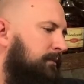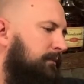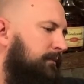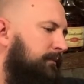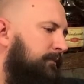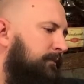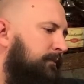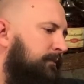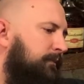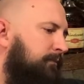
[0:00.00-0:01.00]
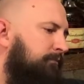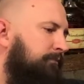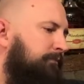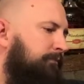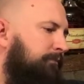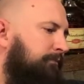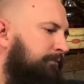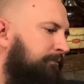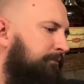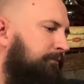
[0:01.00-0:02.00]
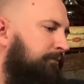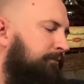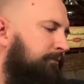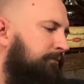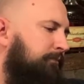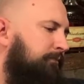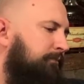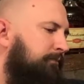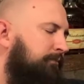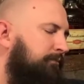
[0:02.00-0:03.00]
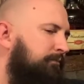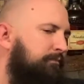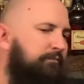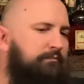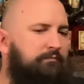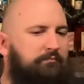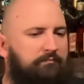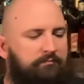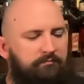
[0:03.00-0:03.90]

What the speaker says: No words are spoken by the person on screen.